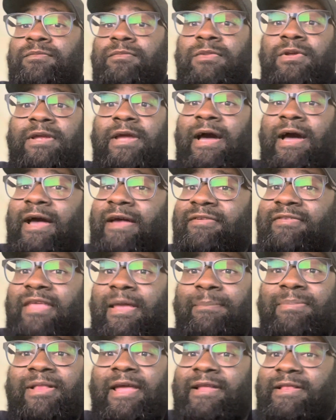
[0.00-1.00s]
guys
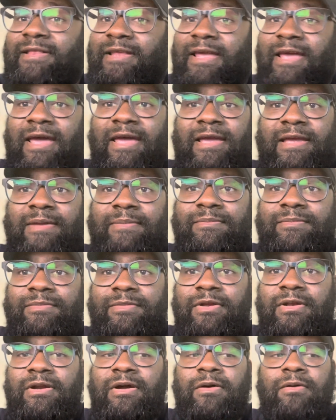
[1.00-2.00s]
that played the game,
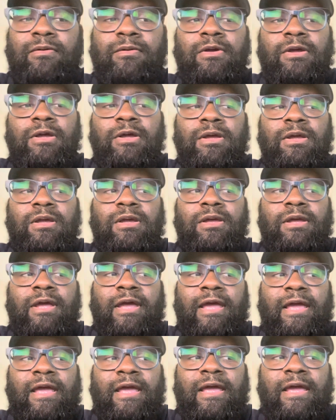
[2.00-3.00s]

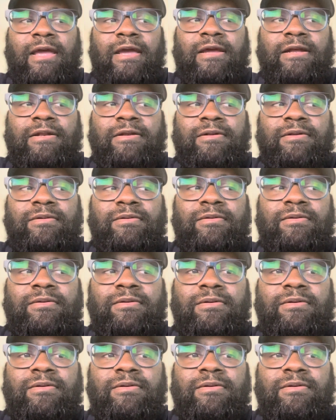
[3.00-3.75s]
and